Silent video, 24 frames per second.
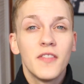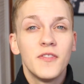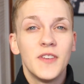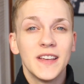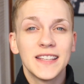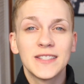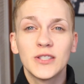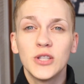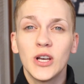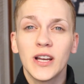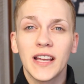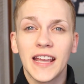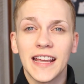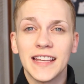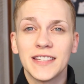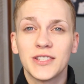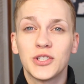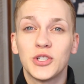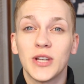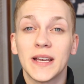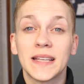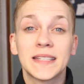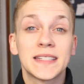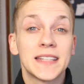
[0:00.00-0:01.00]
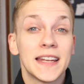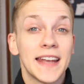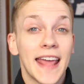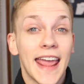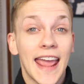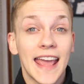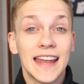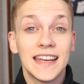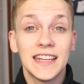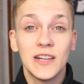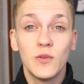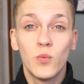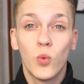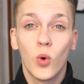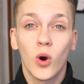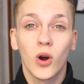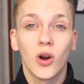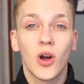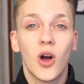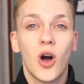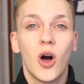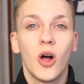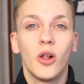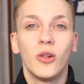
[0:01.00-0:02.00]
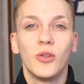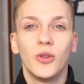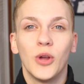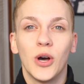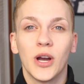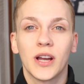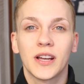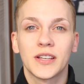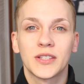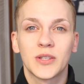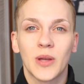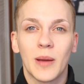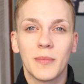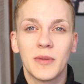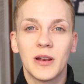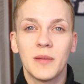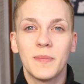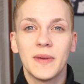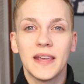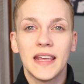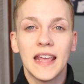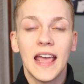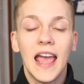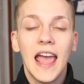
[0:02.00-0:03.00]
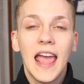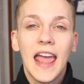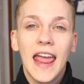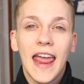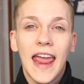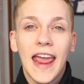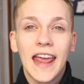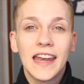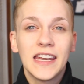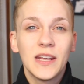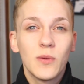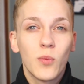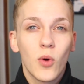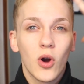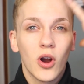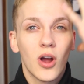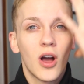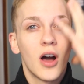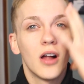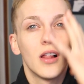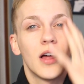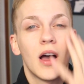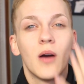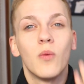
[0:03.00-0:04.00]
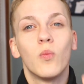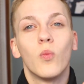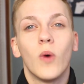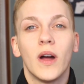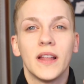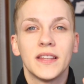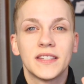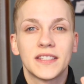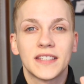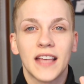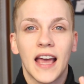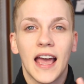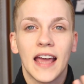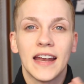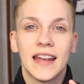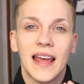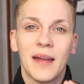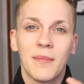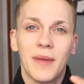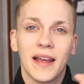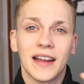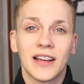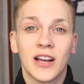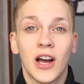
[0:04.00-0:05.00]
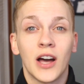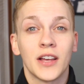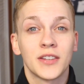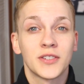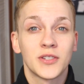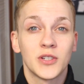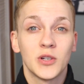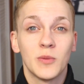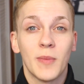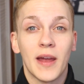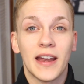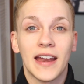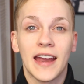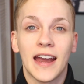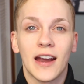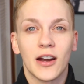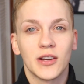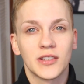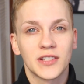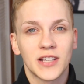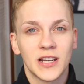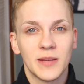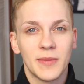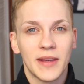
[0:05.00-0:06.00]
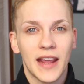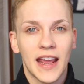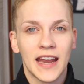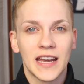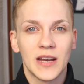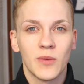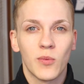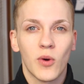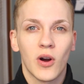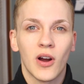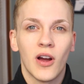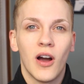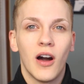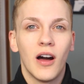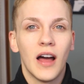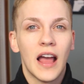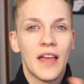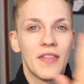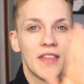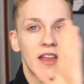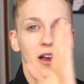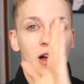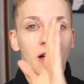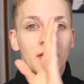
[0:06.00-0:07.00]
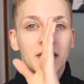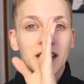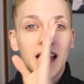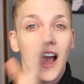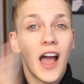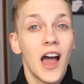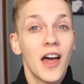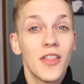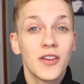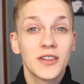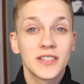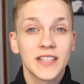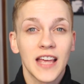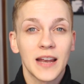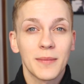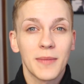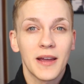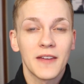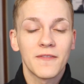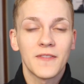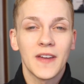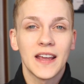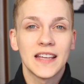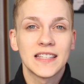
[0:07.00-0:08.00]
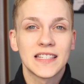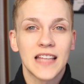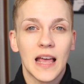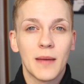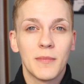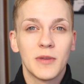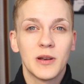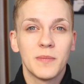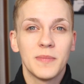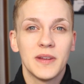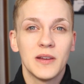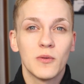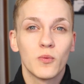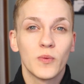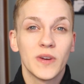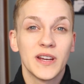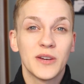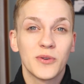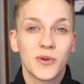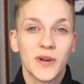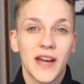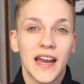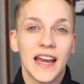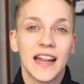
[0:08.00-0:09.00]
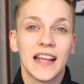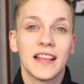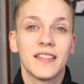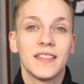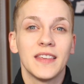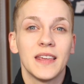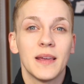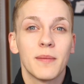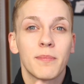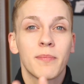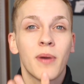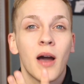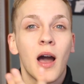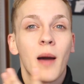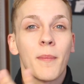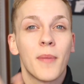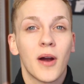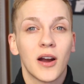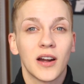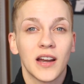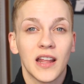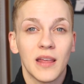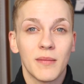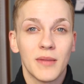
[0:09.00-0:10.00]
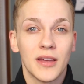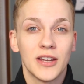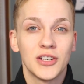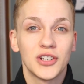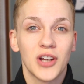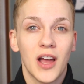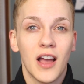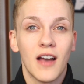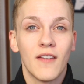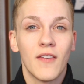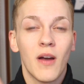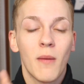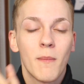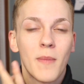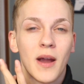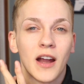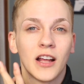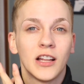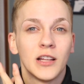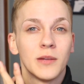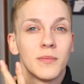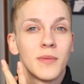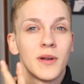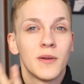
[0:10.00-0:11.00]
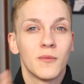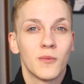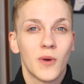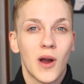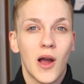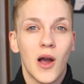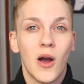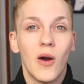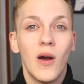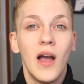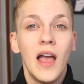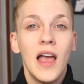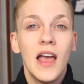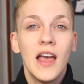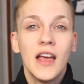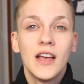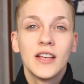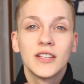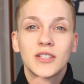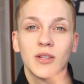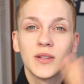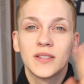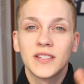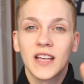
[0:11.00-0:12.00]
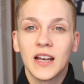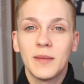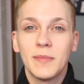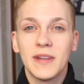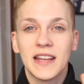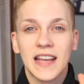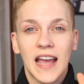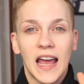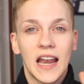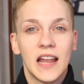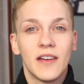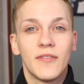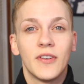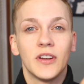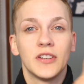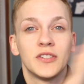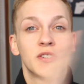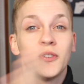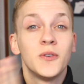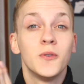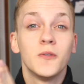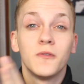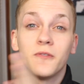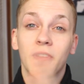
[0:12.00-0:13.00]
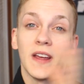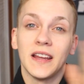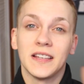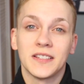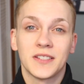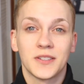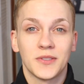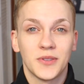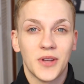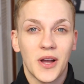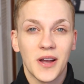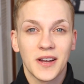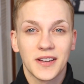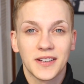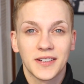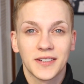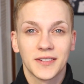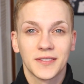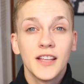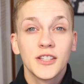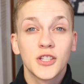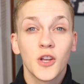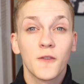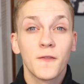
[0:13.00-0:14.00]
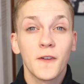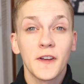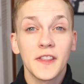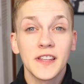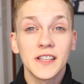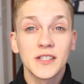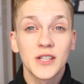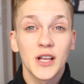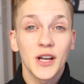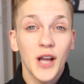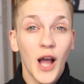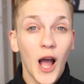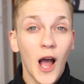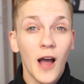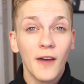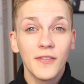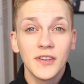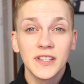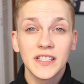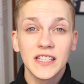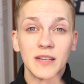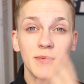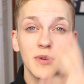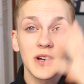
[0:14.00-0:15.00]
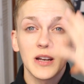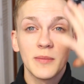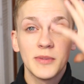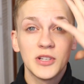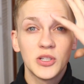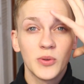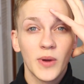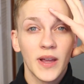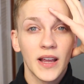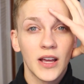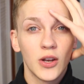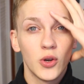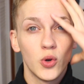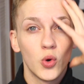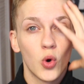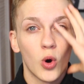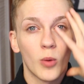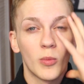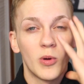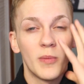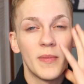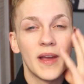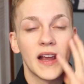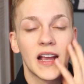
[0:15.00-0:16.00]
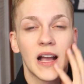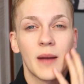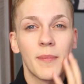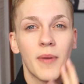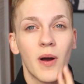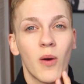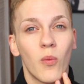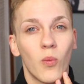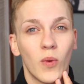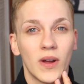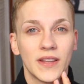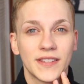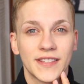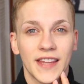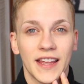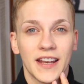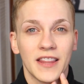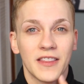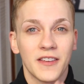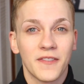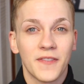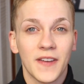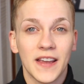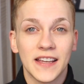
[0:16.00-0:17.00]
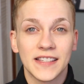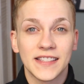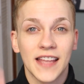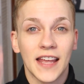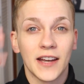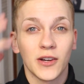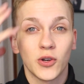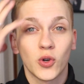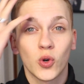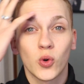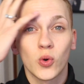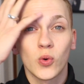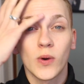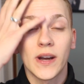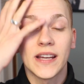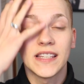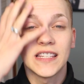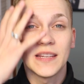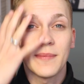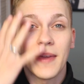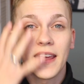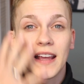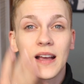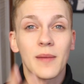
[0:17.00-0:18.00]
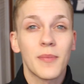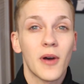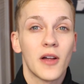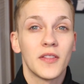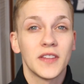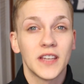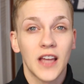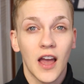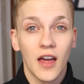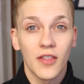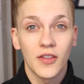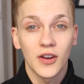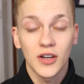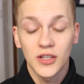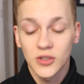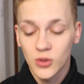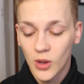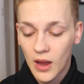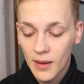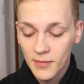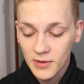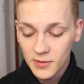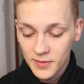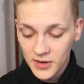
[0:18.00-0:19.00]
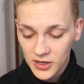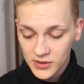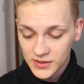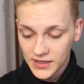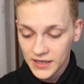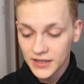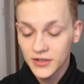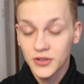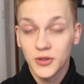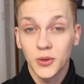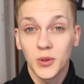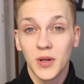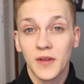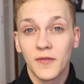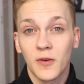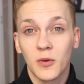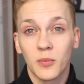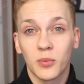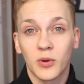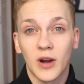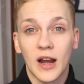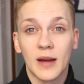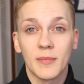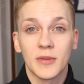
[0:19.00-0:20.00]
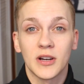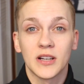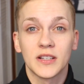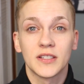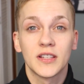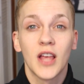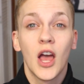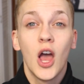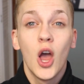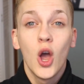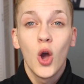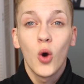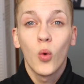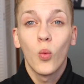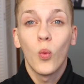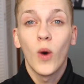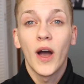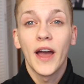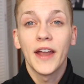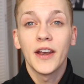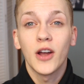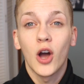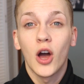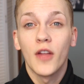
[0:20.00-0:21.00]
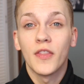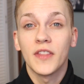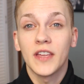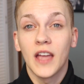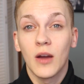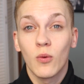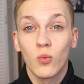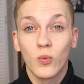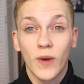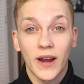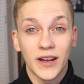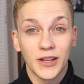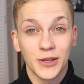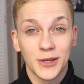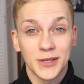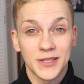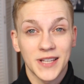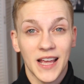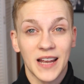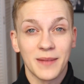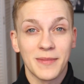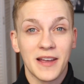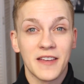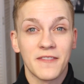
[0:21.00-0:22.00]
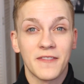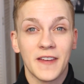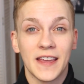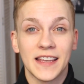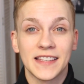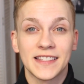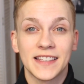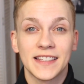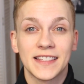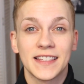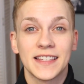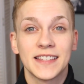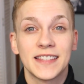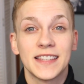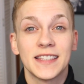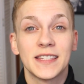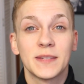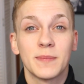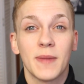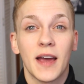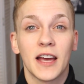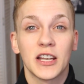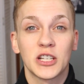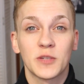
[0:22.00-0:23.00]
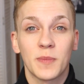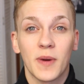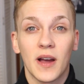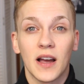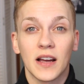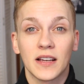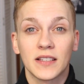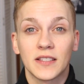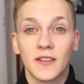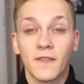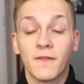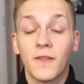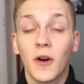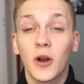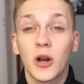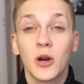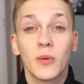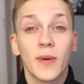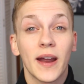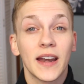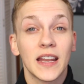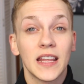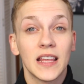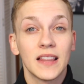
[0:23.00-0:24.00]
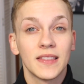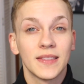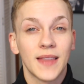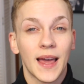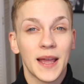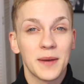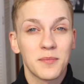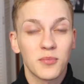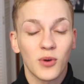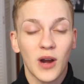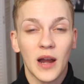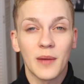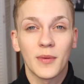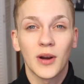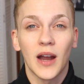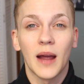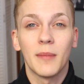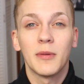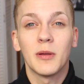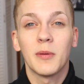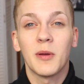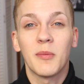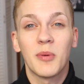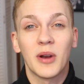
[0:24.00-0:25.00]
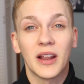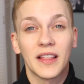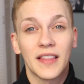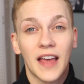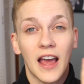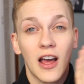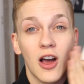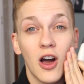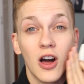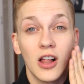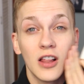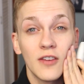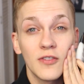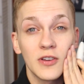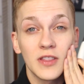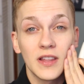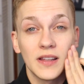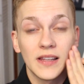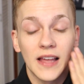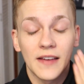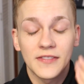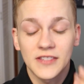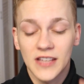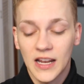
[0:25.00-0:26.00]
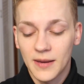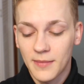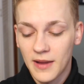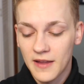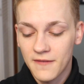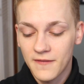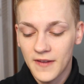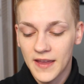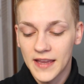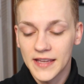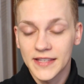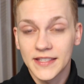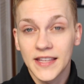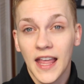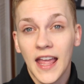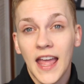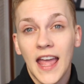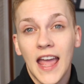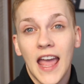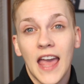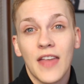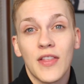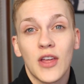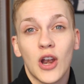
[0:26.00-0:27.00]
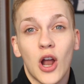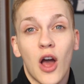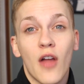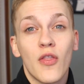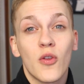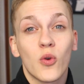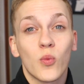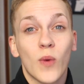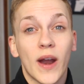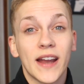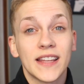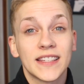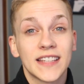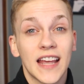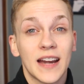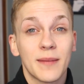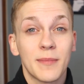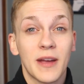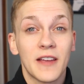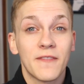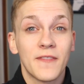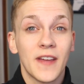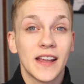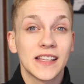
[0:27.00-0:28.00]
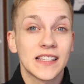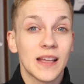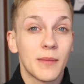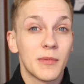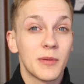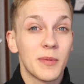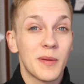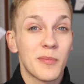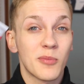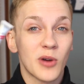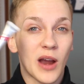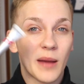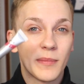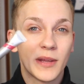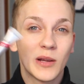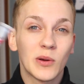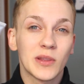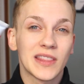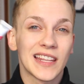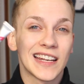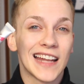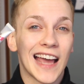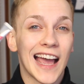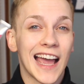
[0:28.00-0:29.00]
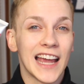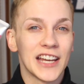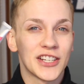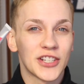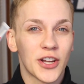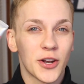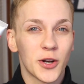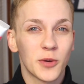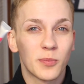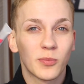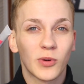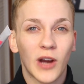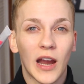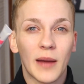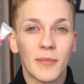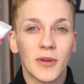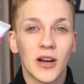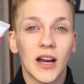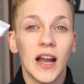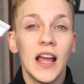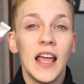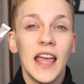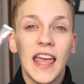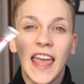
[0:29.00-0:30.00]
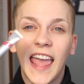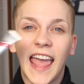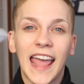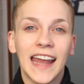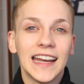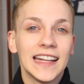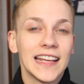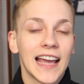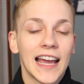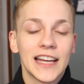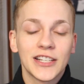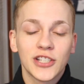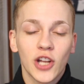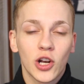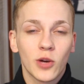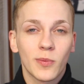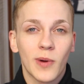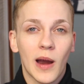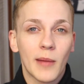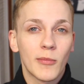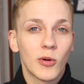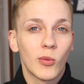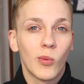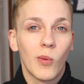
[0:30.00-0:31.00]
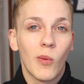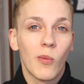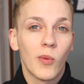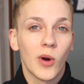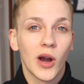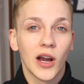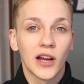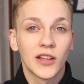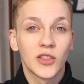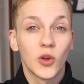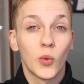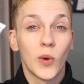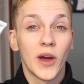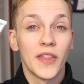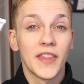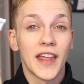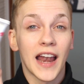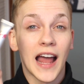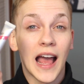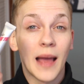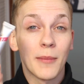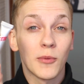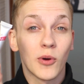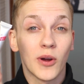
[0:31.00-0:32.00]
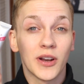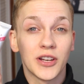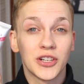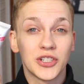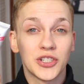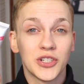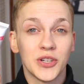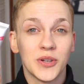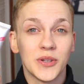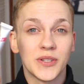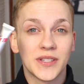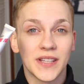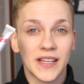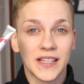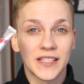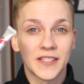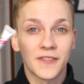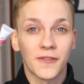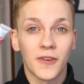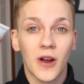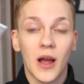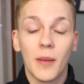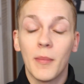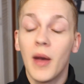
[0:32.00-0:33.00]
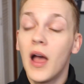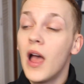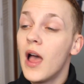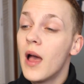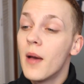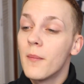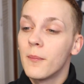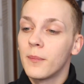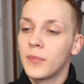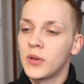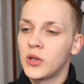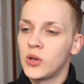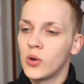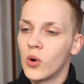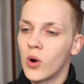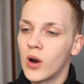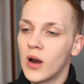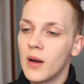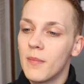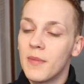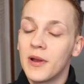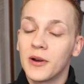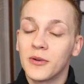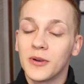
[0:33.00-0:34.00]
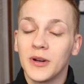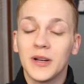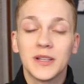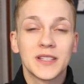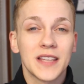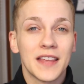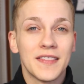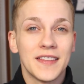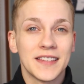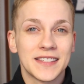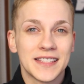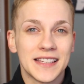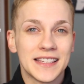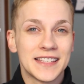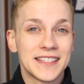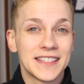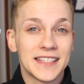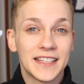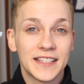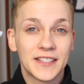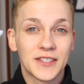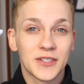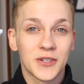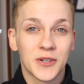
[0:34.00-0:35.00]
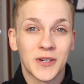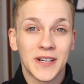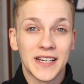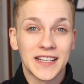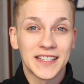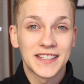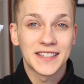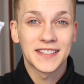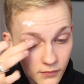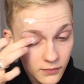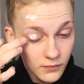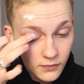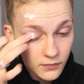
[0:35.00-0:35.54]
This look is just an Andy Warhol look. So I'm gonna be Andy Warhol on one side and my costume and hair is gonna be Andy Warhol. And then on the other side of my face, I'm gonna be recreating the pop art image of Marilyn Monroe. So it's gonna be kind of a two-faced look. So for this look, obviously we're gonna be doing normal makeup on one side of the face and crazy makeup on the other, so I'm gonna be using two different primers. One on the regular side of my face, this is the Smashbox Photo Ready Light Primer. I'm gonna be putting that all over the left side of my face, and then on the right side of my face, I'm gonna be priming with an eyeshadow primer. Any eyeshadow primer will work. The one that I'm going to choose is from Pure Minerals, and this is Cease Crease.